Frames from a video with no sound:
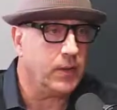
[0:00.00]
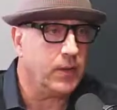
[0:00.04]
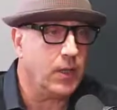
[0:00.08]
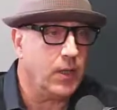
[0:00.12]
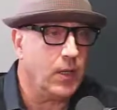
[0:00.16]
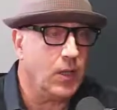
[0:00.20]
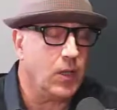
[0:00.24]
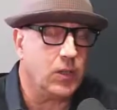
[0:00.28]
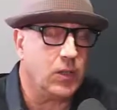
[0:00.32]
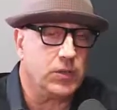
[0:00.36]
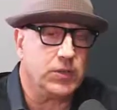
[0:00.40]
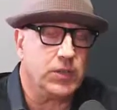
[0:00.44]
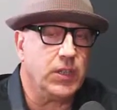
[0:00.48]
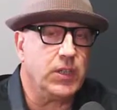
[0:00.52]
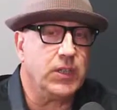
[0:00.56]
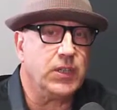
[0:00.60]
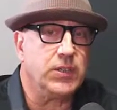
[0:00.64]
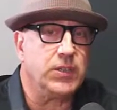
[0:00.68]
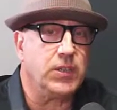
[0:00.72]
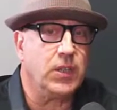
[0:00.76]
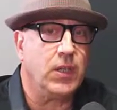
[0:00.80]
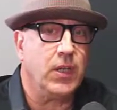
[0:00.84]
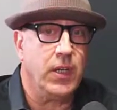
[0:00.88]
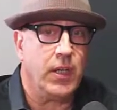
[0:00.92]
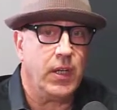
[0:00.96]
Because it is,
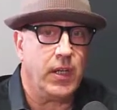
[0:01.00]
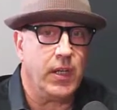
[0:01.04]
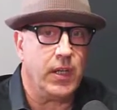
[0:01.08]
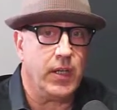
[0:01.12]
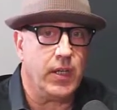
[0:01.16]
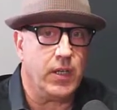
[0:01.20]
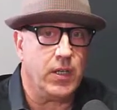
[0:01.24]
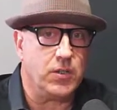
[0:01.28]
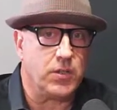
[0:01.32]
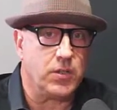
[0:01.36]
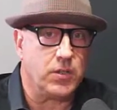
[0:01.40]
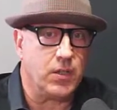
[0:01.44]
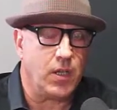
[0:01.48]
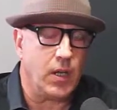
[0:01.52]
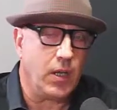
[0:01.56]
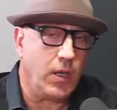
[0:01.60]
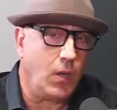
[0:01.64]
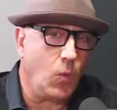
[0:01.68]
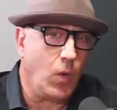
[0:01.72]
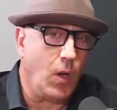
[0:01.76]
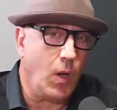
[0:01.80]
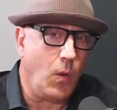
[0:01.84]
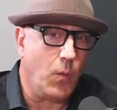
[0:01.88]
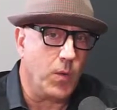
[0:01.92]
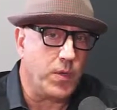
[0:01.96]
it is.
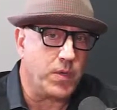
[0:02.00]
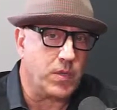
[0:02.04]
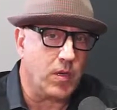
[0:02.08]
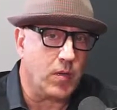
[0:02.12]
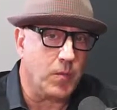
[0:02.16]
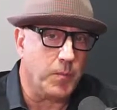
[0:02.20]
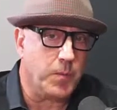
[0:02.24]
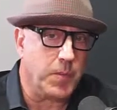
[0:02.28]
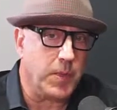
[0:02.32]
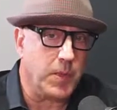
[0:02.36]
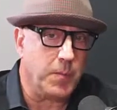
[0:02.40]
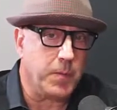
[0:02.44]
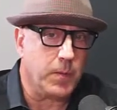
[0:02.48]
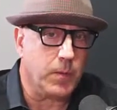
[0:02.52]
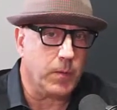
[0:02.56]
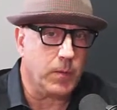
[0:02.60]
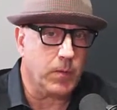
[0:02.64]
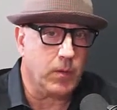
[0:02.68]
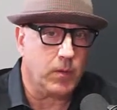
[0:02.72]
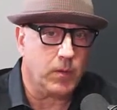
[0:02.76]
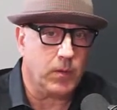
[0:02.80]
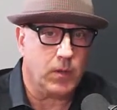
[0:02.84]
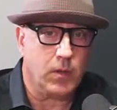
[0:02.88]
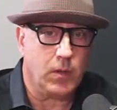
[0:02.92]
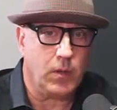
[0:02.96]
We always tell people,
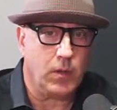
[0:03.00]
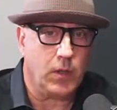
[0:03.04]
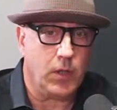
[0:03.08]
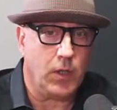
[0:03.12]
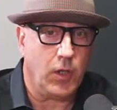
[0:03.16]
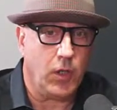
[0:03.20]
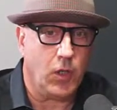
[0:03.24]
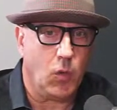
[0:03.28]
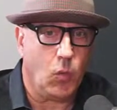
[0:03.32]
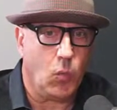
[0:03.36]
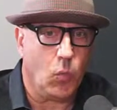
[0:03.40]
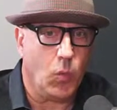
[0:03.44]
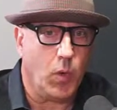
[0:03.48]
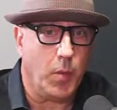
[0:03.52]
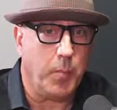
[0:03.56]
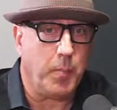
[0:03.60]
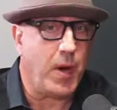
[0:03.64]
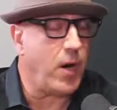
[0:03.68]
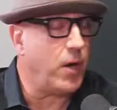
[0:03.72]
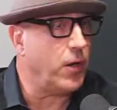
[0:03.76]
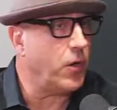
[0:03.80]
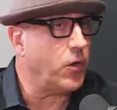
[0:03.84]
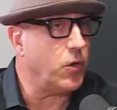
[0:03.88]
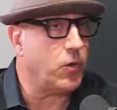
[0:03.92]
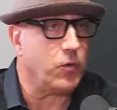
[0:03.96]
you know, we're
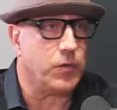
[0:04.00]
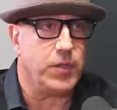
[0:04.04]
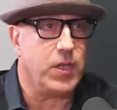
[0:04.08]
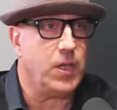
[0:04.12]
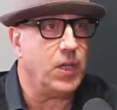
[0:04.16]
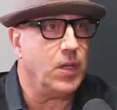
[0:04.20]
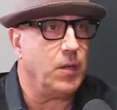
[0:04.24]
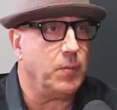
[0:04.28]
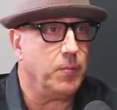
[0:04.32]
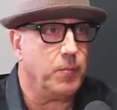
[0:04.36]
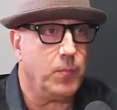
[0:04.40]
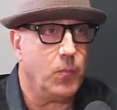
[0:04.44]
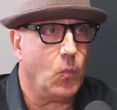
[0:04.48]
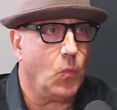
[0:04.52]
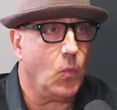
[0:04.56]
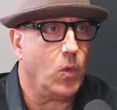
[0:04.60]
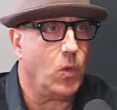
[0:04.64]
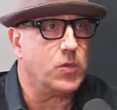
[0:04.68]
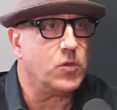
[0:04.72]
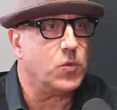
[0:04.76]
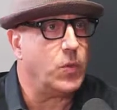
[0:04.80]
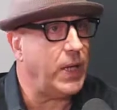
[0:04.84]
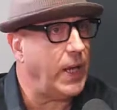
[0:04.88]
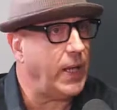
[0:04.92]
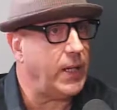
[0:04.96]
part of your team. Mm -hmm. Once
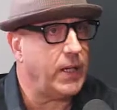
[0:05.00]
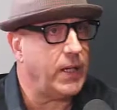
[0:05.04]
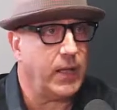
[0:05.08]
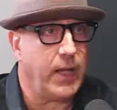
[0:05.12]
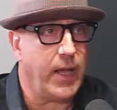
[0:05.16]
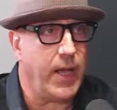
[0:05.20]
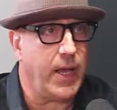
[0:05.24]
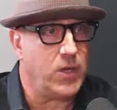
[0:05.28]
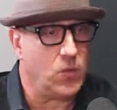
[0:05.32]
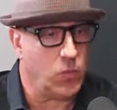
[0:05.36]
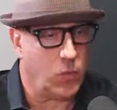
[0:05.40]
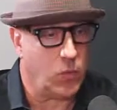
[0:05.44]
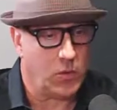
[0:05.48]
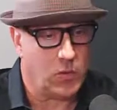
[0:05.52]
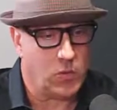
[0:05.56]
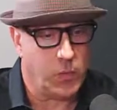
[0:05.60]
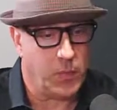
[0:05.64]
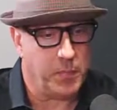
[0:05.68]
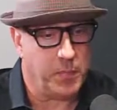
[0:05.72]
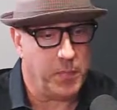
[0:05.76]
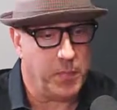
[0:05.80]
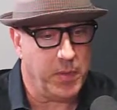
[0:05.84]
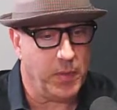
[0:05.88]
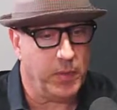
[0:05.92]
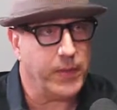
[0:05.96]
we get engaged, once we
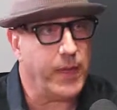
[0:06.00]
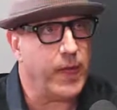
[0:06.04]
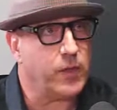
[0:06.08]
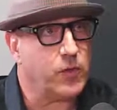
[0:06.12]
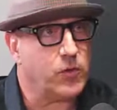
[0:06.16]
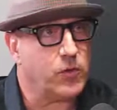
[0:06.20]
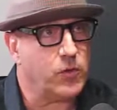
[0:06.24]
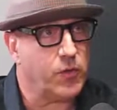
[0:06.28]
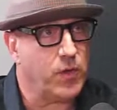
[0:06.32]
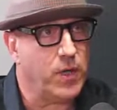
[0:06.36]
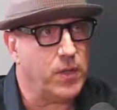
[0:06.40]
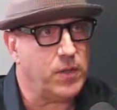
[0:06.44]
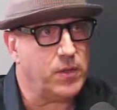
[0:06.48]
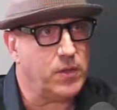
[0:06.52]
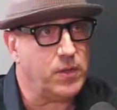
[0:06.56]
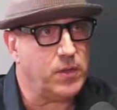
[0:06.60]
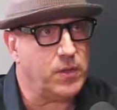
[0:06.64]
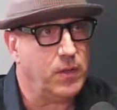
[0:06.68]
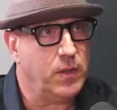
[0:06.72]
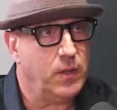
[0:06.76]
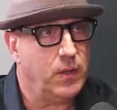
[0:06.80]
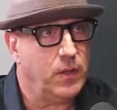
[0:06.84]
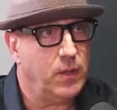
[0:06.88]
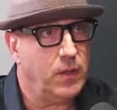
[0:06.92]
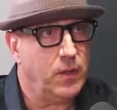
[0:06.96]
build that trust,
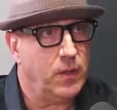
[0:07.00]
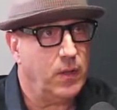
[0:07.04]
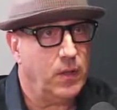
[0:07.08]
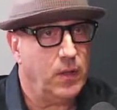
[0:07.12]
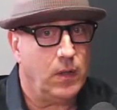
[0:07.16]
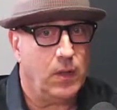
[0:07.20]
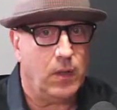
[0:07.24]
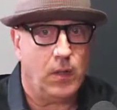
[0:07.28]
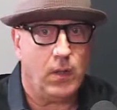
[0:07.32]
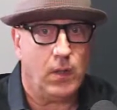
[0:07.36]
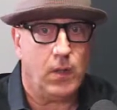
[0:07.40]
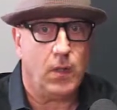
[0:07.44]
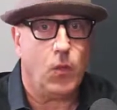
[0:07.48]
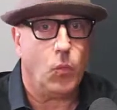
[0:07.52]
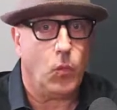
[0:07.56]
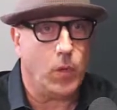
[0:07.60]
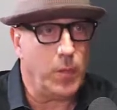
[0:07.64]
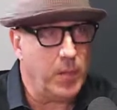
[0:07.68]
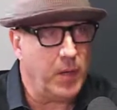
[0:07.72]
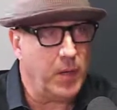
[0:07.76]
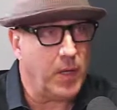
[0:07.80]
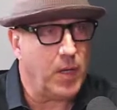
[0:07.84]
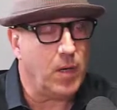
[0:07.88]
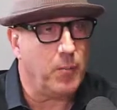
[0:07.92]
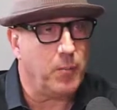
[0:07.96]
we
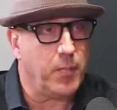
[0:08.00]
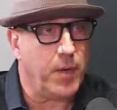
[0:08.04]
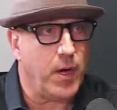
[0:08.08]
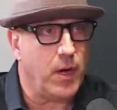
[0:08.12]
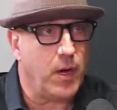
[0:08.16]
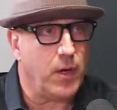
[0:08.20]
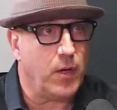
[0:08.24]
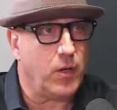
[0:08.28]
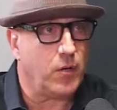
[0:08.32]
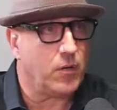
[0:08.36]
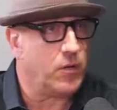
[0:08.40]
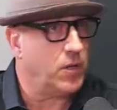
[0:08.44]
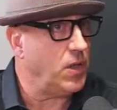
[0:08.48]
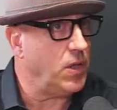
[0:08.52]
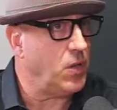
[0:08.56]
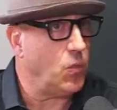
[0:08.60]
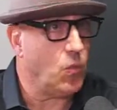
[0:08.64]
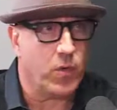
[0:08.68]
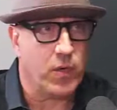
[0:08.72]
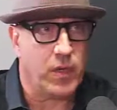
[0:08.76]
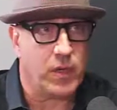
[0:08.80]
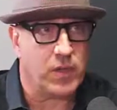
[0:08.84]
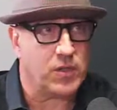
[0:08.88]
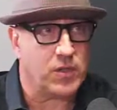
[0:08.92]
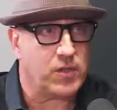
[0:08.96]
become part of your team. We're
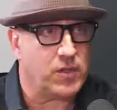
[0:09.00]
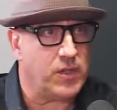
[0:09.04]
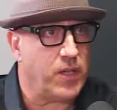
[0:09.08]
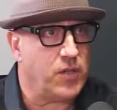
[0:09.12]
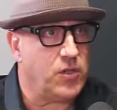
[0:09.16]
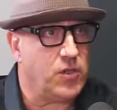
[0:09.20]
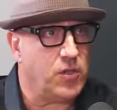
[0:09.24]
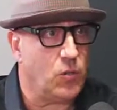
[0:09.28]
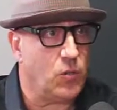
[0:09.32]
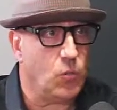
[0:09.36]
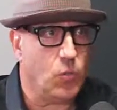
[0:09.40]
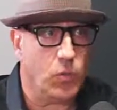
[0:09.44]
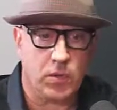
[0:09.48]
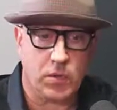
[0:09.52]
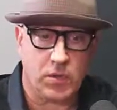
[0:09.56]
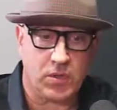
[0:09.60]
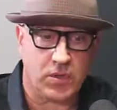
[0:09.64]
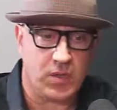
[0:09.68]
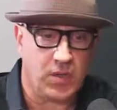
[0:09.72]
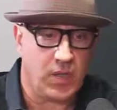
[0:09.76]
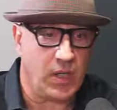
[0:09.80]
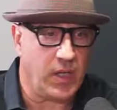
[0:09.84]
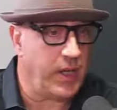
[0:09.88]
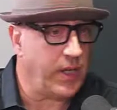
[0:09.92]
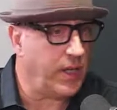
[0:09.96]
an extension. We're
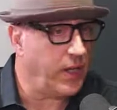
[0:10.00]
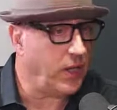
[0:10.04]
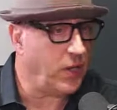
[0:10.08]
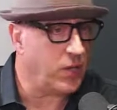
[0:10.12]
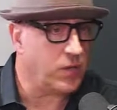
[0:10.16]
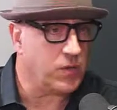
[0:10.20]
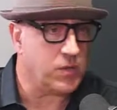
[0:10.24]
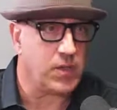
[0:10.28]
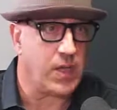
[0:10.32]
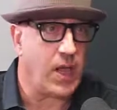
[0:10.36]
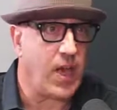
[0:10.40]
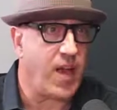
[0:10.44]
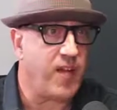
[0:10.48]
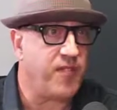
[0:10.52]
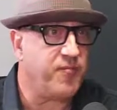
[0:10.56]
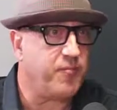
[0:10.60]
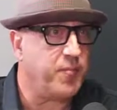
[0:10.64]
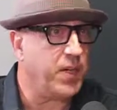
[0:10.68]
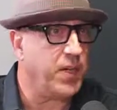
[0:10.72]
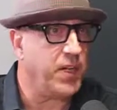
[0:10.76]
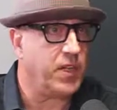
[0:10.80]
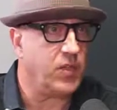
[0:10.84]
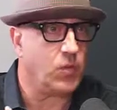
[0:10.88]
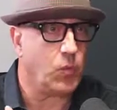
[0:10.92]
sitting in on staff meetings.